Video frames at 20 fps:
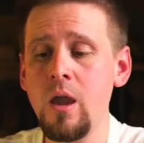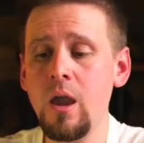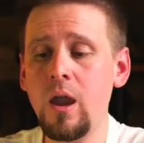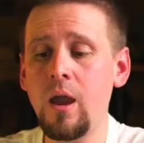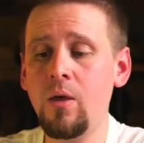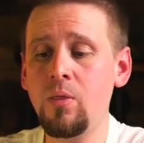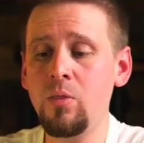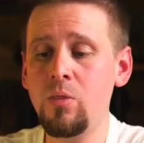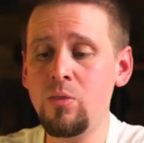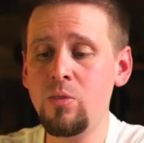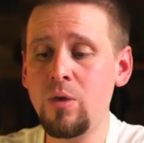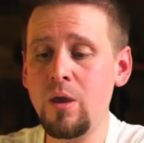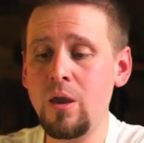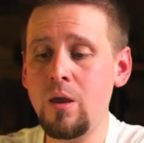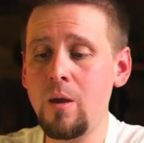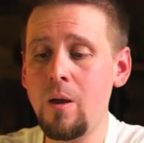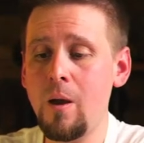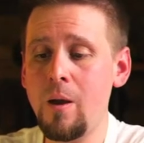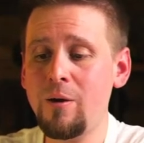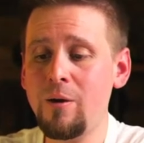And
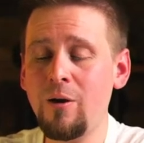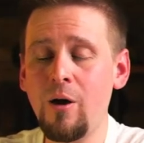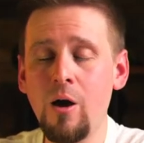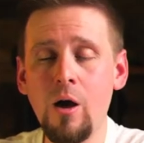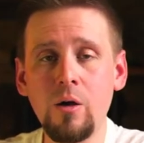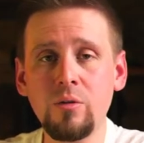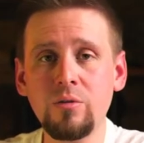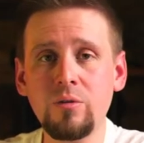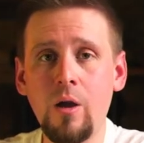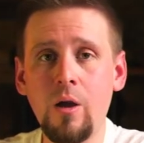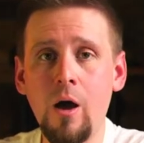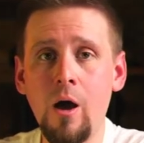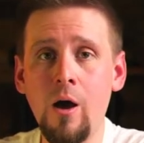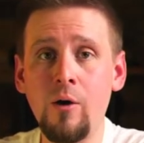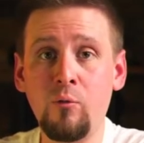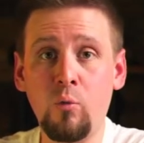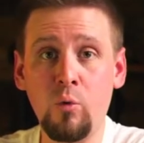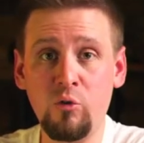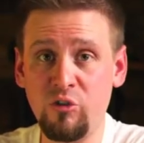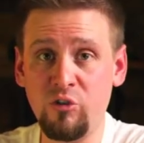the cost
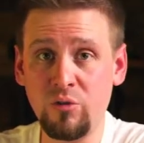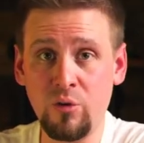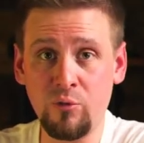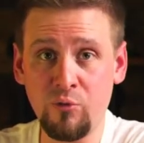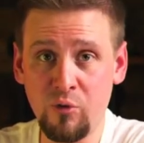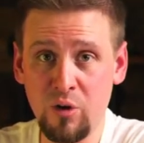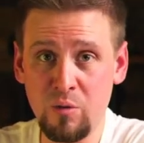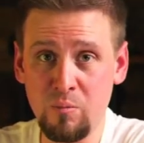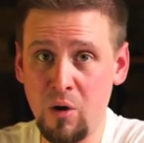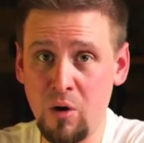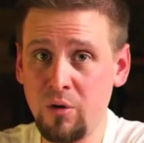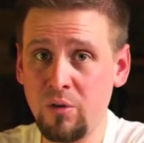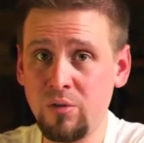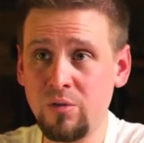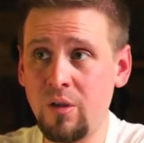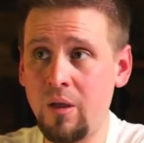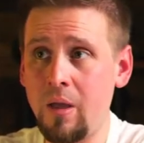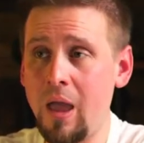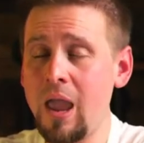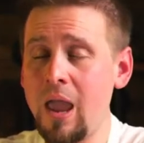of, which is a free bonus,
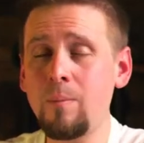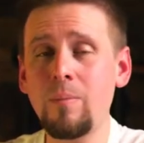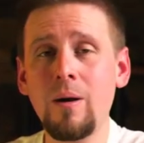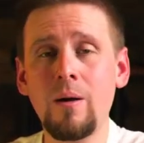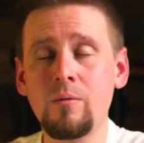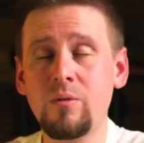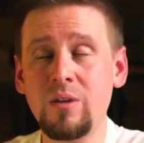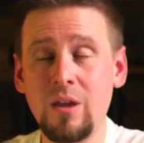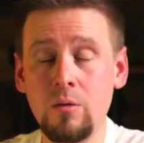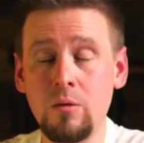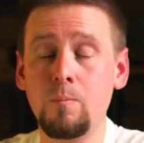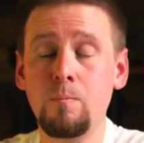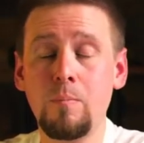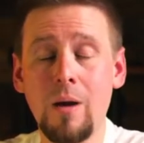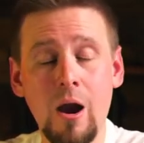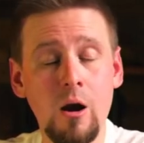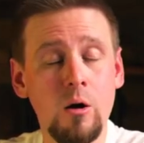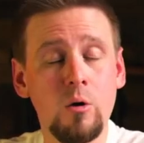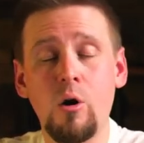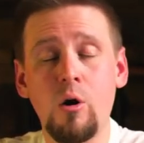uh, 10
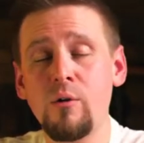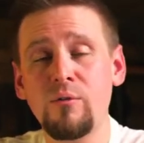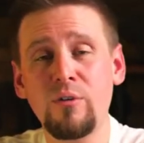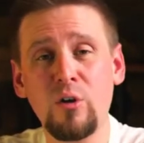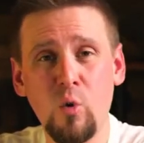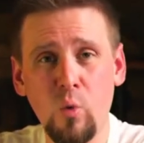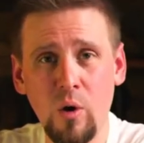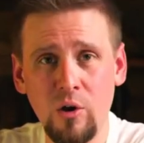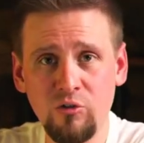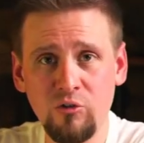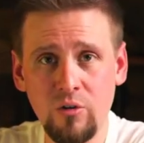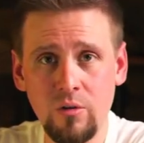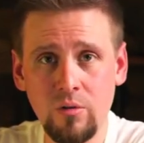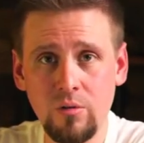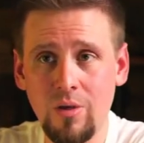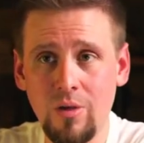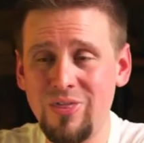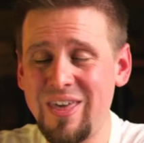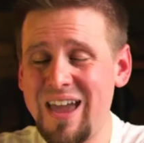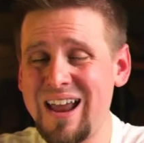power carving questions,
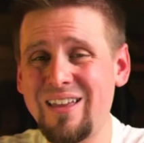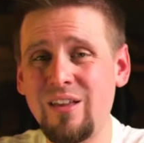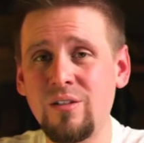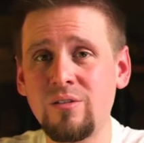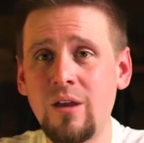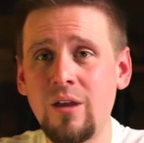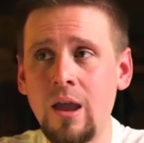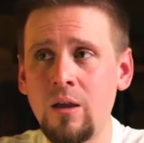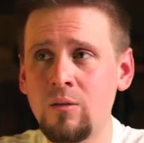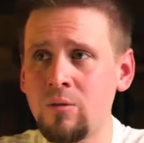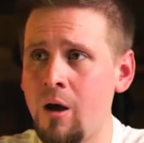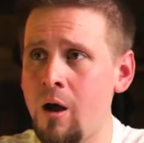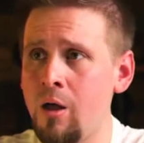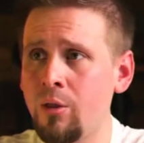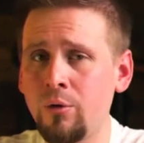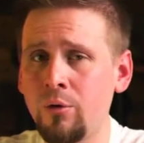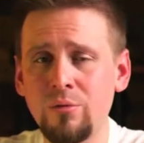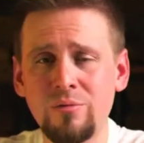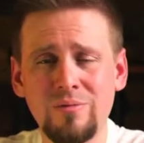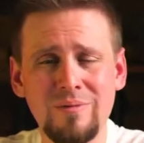that is
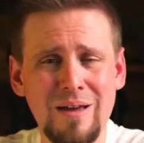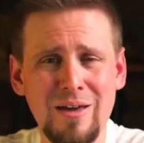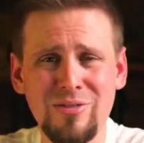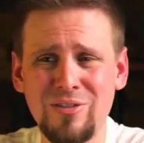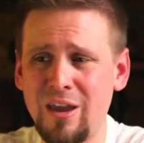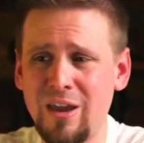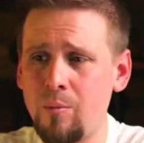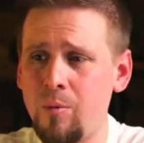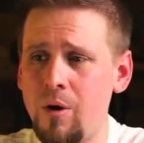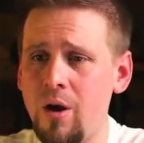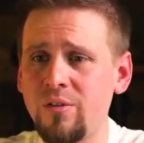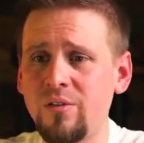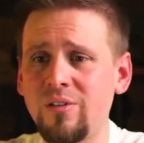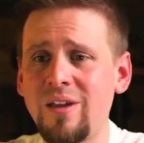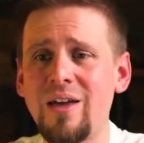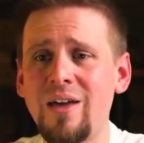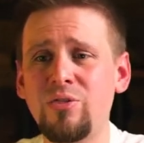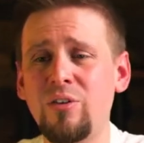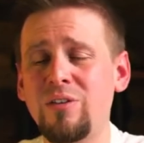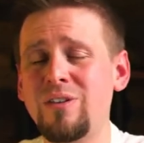$8. I think I priced it
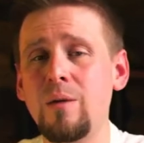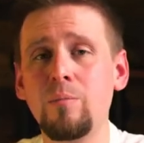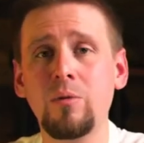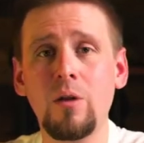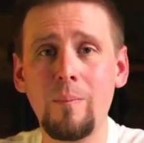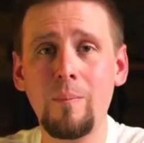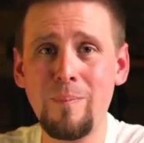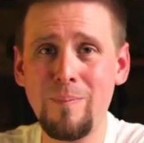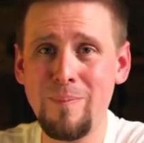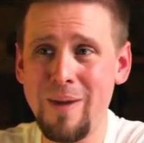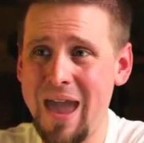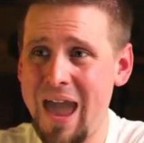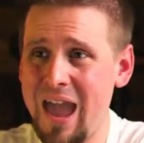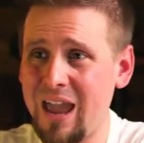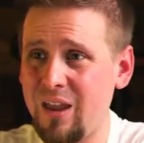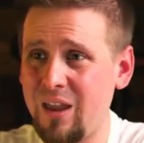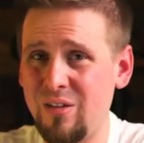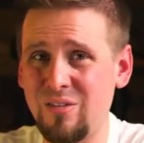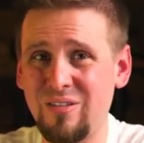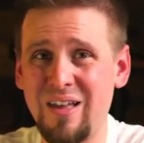The template
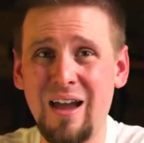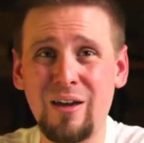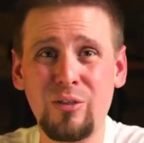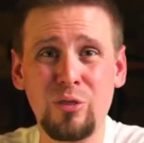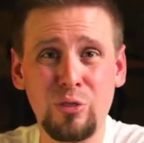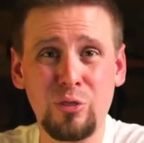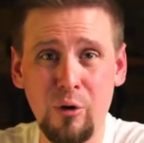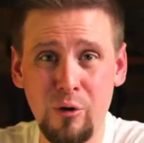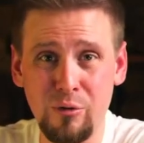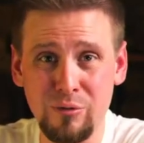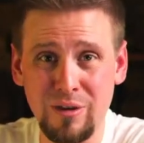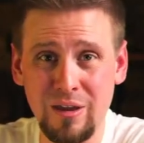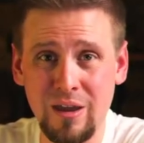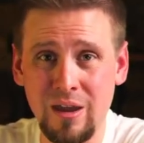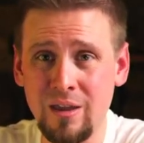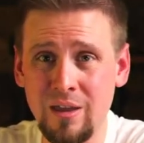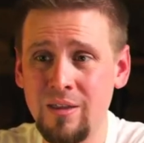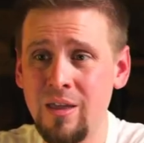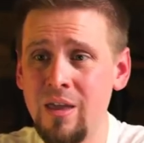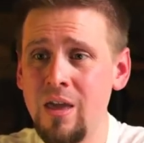pack is like
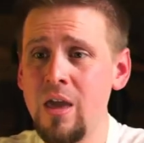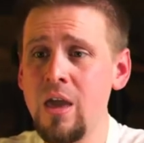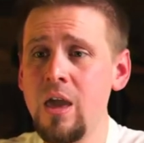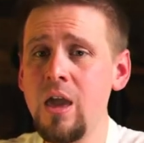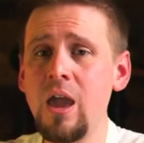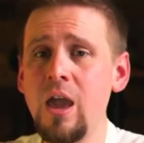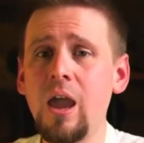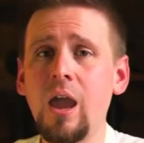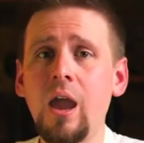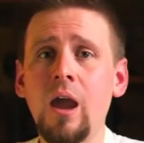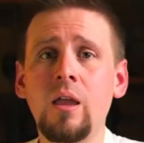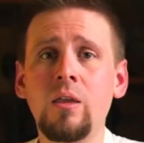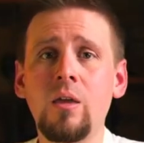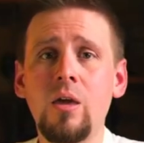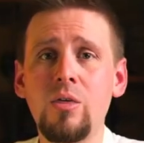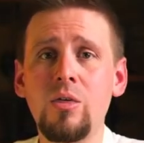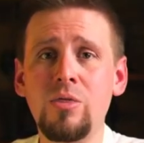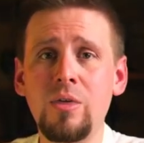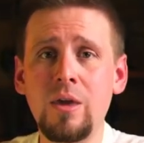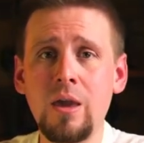13 and
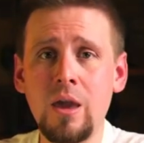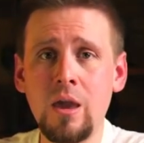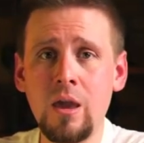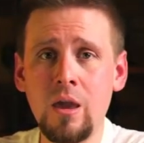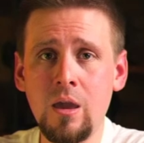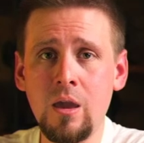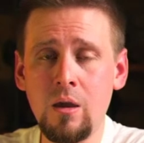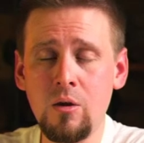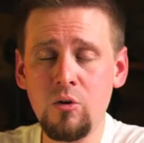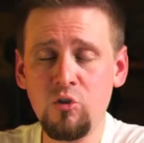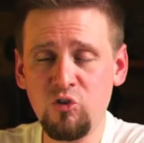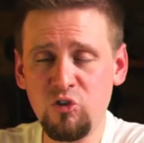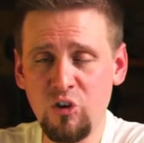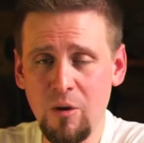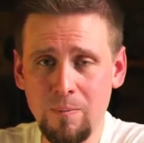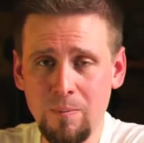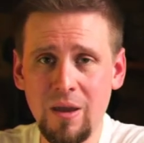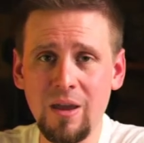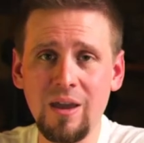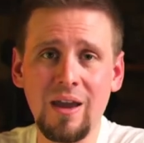the
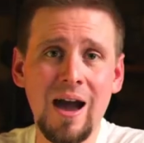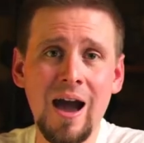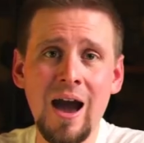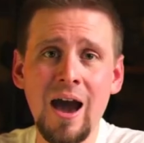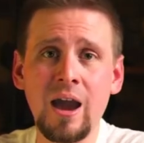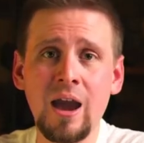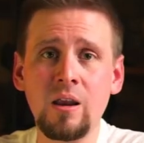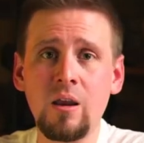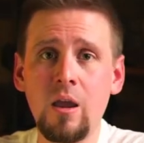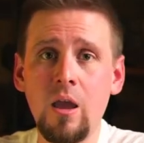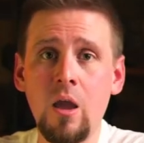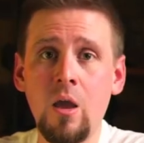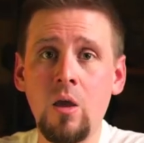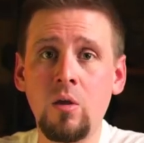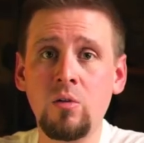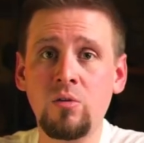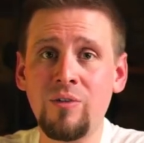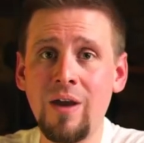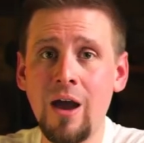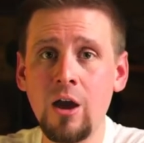shipping guide
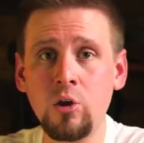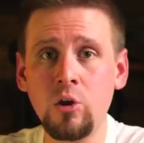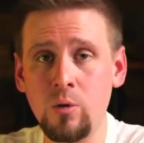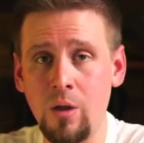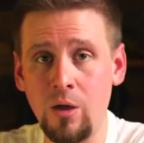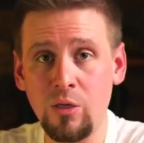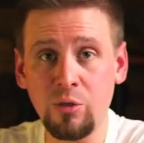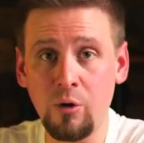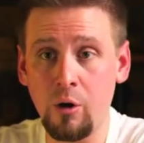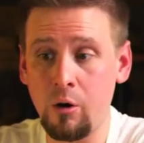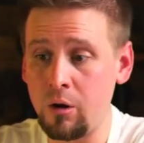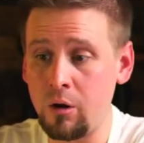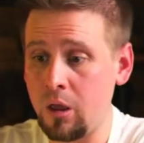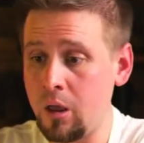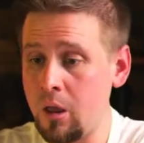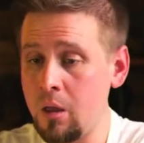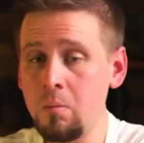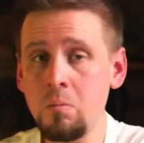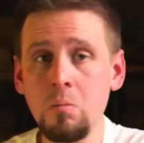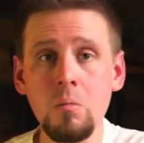is valued at 30
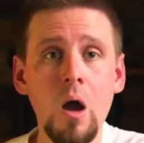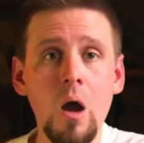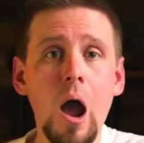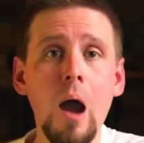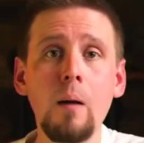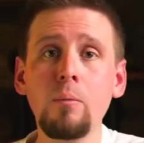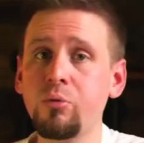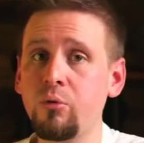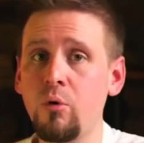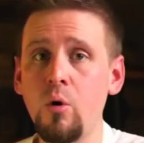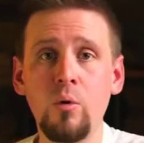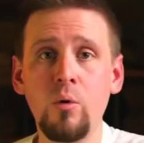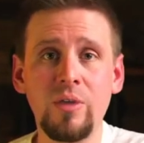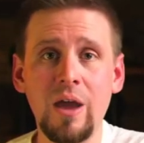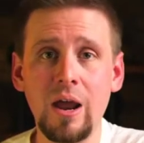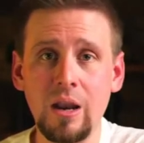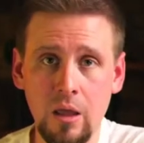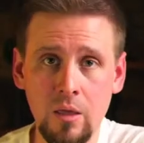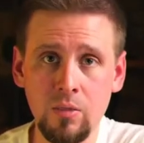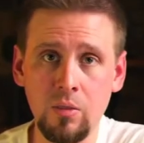I'm throwing
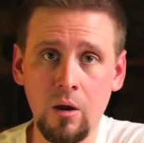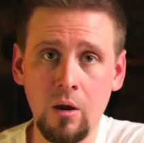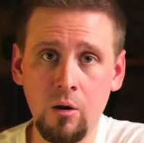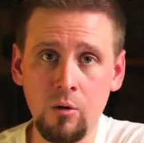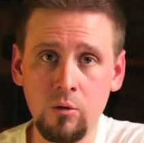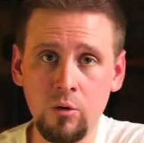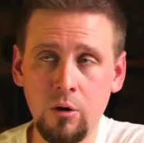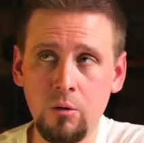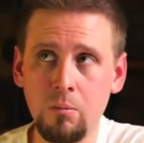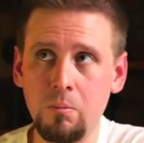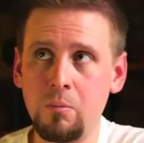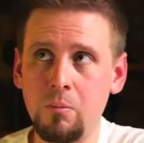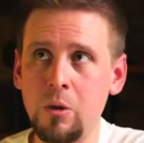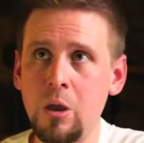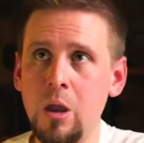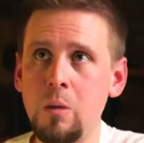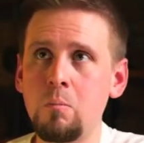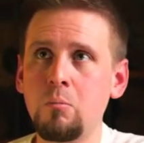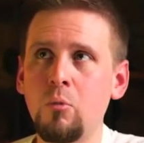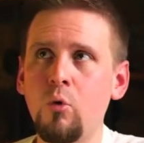that in there. You're
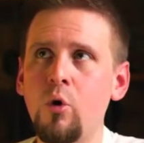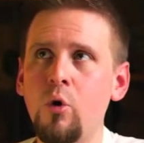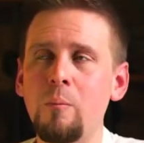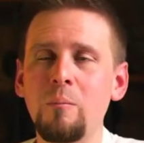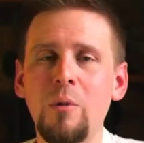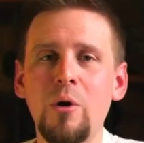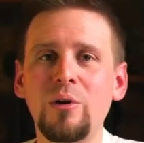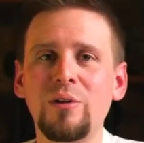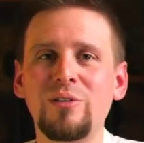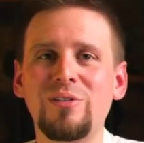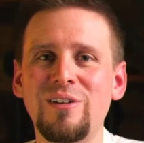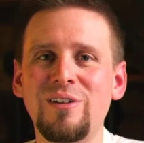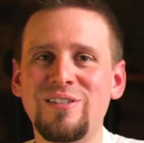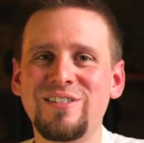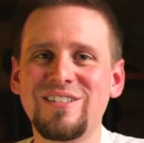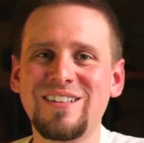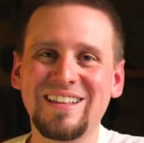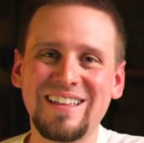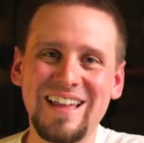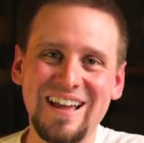getting more in bonuses
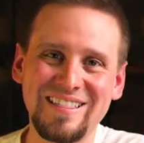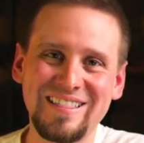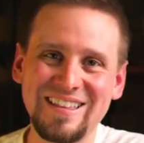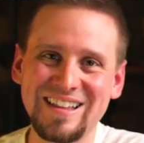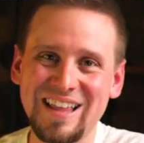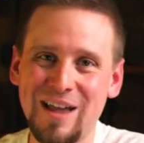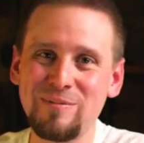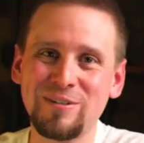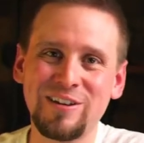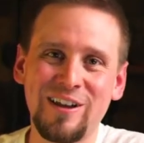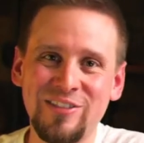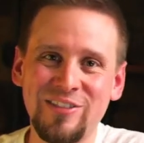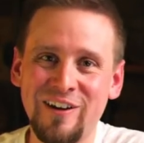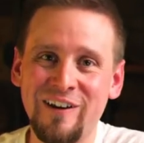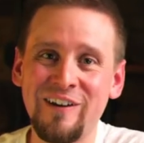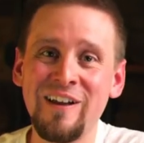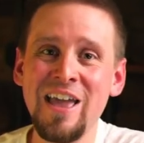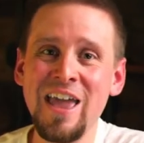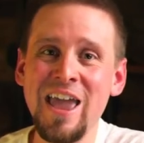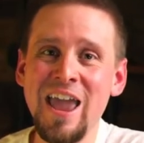than, than I put on there.